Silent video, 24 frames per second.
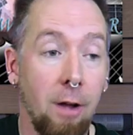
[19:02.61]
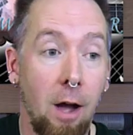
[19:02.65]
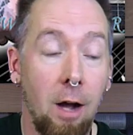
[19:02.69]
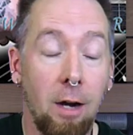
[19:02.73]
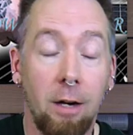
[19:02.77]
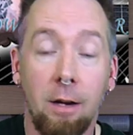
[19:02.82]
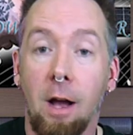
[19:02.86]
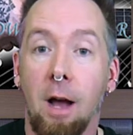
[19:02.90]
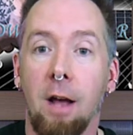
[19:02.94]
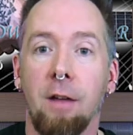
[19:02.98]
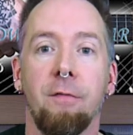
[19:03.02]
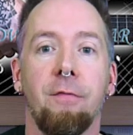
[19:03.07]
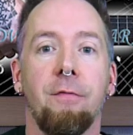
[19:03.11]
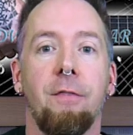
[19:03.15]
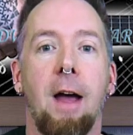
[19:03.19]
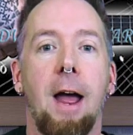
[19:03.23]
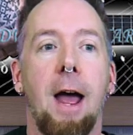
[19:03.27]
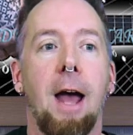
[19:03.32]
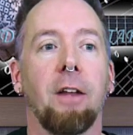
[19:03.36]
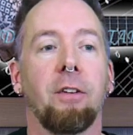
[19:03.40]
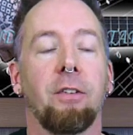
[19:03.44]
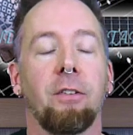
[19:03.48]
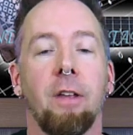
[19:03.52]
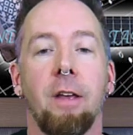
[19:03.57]
doggone
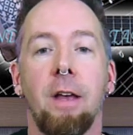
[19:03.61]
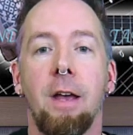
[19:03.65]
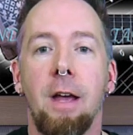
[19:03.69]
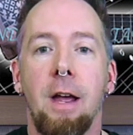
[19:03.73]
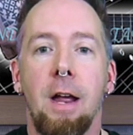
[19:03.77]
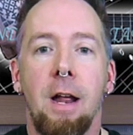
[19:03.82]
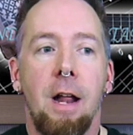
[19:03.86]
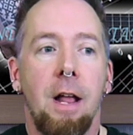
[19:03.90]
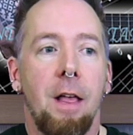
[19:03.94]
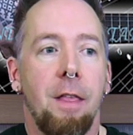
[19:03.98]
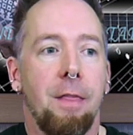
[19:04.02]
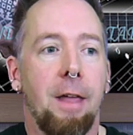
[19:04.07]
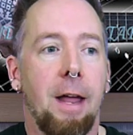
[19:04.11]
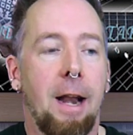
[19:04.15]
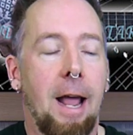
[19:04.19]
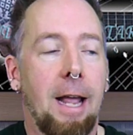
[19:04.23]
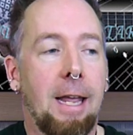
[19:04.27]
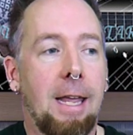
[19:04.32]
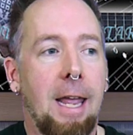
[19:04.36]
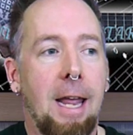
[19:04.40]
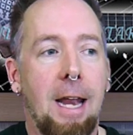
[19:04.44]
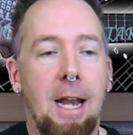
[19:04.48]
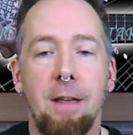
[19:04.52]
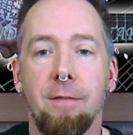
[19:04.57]
fast that
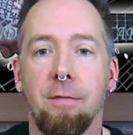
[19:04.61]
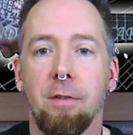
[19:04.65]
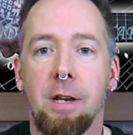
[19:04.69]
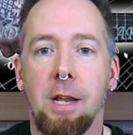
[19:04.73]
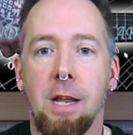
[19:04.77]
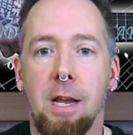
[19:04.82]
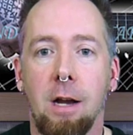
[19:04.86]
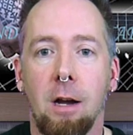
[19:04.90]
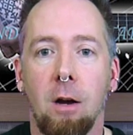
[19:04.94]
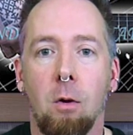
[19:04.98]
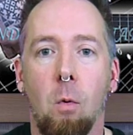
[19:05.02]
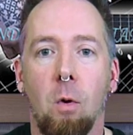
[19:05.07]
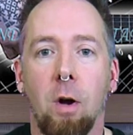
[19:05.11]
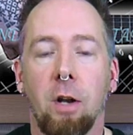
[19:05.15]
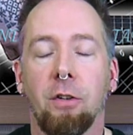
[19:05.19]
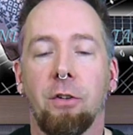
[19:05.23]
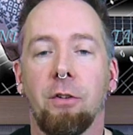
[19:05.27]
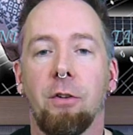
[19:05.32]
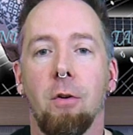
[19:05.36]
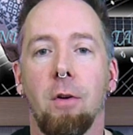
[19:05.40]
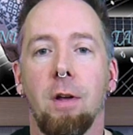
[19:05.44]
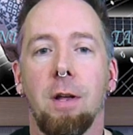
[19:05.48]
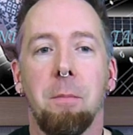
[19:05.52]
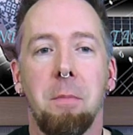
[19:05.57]
I can't even hear what
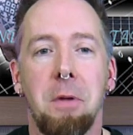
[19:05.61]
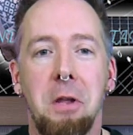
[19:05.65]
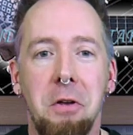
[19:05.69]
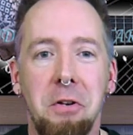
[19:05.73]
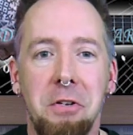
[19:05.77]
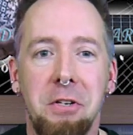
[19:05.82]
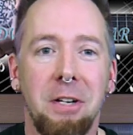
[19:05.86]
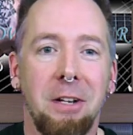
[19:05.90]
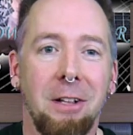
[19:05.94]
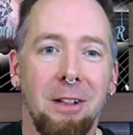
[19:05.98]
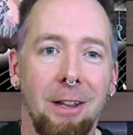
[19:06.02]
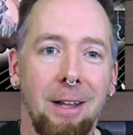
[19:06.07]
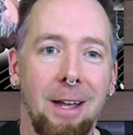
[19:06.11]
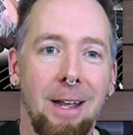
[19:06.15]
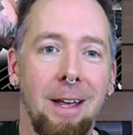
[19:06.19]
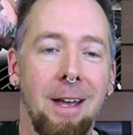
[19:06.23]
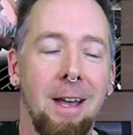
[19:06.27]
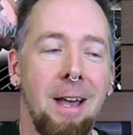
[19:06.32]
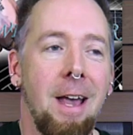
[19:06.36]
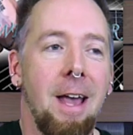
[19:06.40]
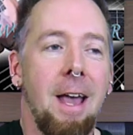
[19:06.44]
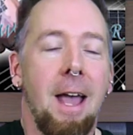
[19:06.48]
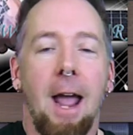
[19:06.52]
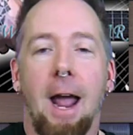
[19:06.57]
it's doing
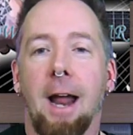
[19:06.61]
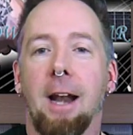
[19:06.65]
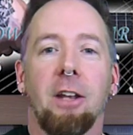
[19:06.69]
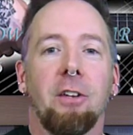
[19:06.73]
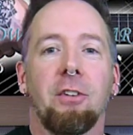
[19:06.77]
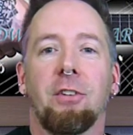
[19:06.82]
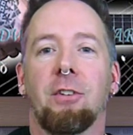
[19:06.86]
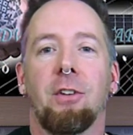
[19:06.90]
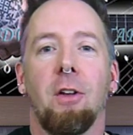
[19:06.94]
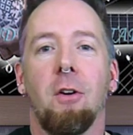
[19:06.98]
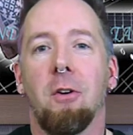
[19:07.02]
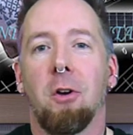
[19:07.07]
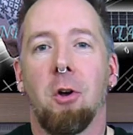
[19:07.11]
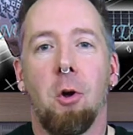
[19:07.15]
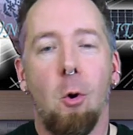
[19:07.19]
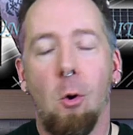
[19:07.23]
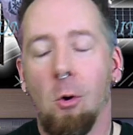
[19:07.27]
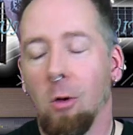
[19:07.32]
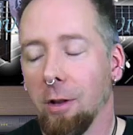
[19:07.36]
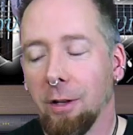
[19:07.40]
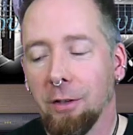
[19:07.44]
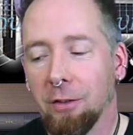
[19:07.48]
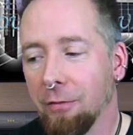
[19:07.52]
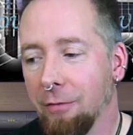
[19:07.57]
musically. And it's still
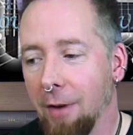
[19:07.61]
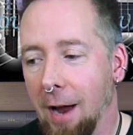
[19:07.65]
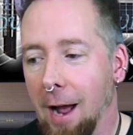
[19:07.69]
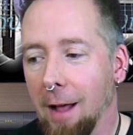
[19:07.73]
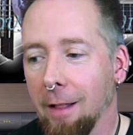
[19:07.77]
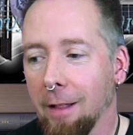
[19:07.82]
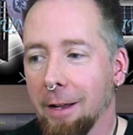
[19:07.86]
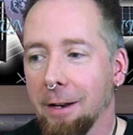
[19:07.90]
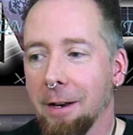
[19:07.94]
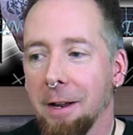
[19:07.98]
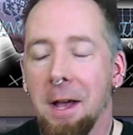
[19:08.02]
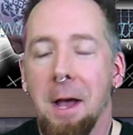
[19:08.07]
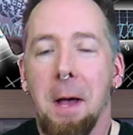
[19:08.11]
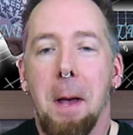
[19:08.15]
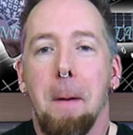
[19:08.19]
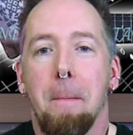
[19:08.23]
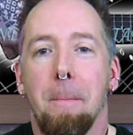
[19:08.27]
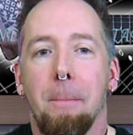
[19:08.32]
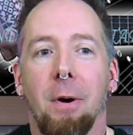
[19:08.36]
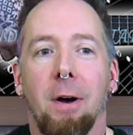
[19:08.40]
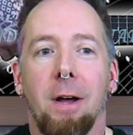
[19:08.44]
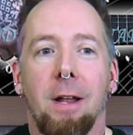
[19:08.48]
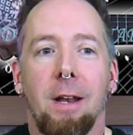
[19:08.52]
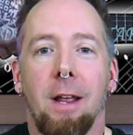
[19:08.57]
cool, it's valid,
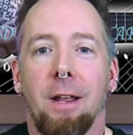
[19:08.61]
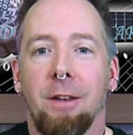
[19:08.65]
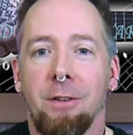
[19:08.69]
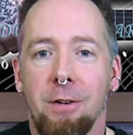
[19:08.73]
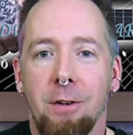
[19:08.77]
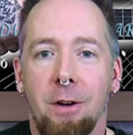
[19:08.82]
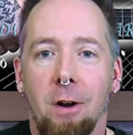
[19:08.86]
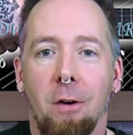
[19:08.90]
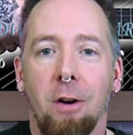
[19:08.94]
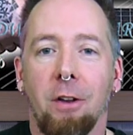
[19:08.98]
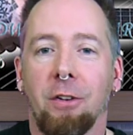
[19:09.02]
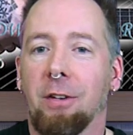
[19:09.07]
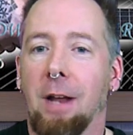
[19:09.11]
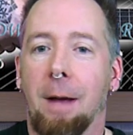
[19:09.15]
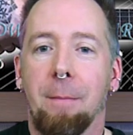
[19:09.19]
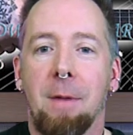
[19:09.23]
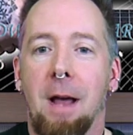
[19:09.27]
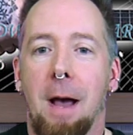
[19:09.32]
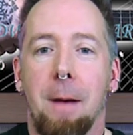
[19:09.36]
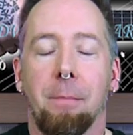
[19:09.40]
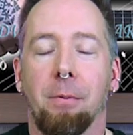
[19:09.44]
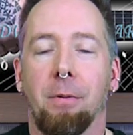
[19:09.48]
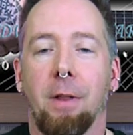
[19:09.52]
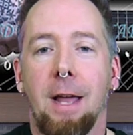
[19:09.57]
but as you notice,
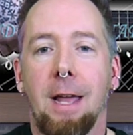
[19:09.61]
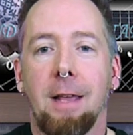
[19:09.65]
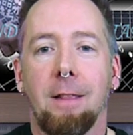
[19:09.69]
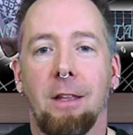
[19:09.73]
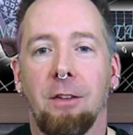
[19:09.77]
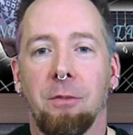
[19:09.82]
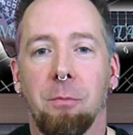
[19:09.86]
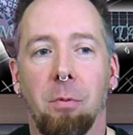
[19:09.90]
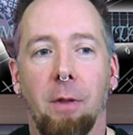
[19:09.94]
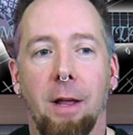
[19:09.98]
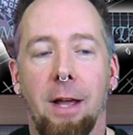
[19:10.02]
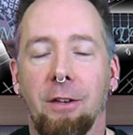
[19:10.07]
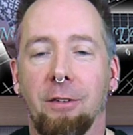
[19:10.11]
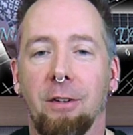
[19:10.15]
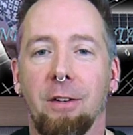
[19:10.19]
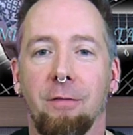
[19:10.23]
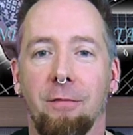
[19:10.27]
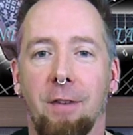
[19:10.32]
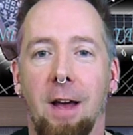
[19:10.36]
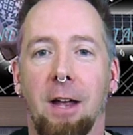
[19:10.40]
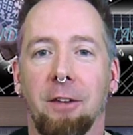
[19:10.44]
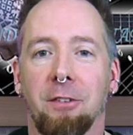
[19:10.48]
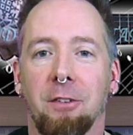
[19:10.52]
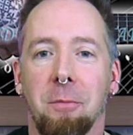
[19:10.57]
I'm not playing these
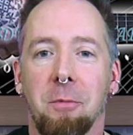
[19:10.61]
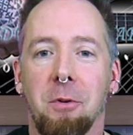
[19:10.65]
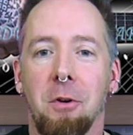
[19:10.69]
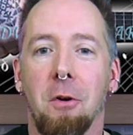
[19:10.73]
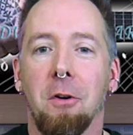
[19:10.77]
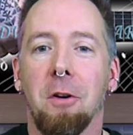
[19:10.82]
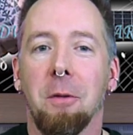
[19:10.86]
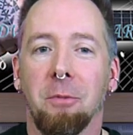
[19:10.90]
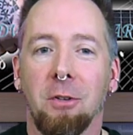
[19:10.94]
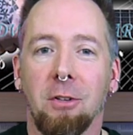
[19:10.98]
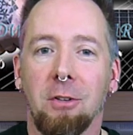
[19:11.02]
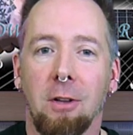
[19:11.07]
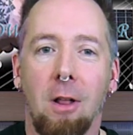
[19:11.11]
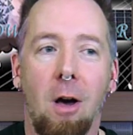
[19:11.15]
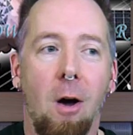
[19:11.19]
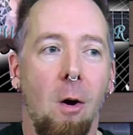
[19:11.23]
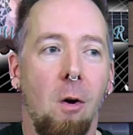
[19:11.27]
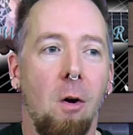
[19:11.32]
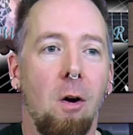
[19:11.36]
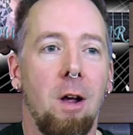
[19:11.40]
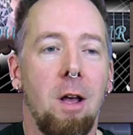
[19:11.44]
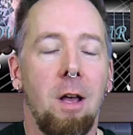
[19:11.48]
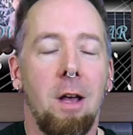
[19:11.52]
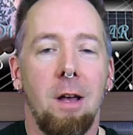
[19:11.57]
blazing fast, I'm doing them
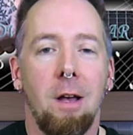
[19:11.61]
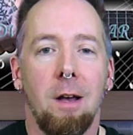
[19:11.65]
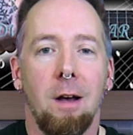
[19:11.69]
slow.